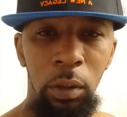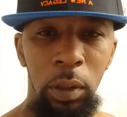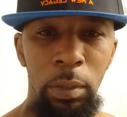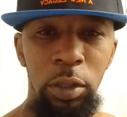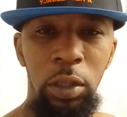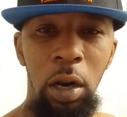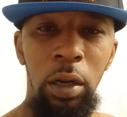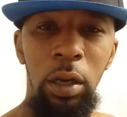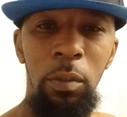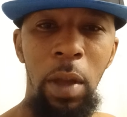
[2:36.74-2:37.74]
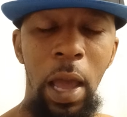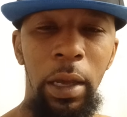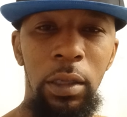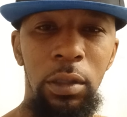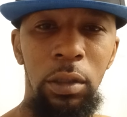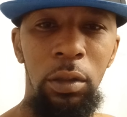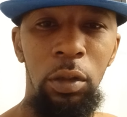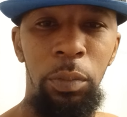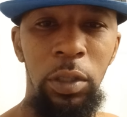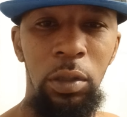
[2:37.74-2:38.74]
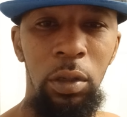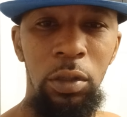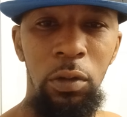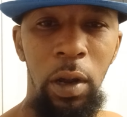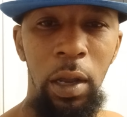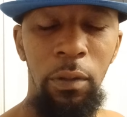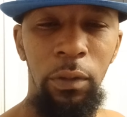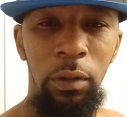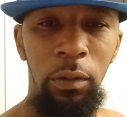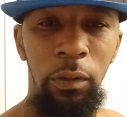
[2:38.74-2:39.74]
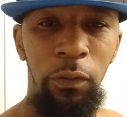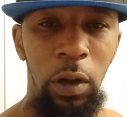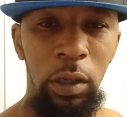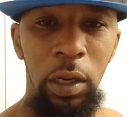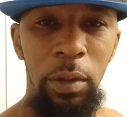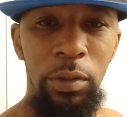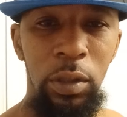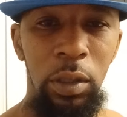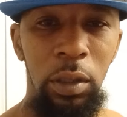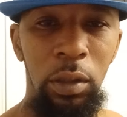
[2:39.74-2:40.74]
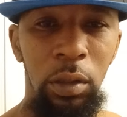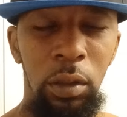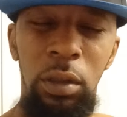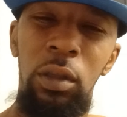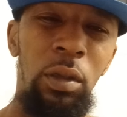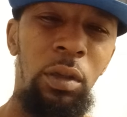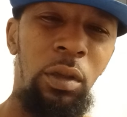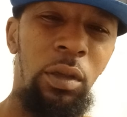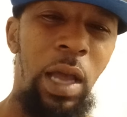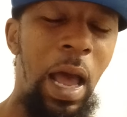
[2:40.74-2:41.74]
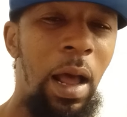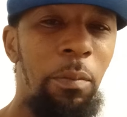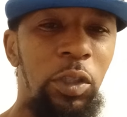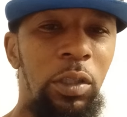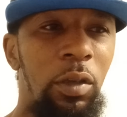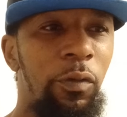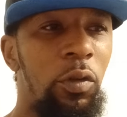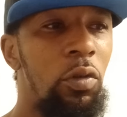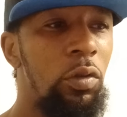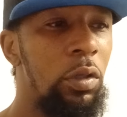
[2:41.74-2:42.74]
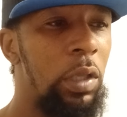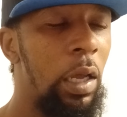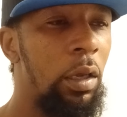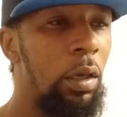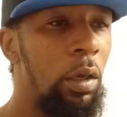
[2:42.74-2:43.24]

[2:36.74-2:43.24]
Nipsey turned into maggots and you're piss on his grave and fuck Nipsey. And I, am just confused because, like,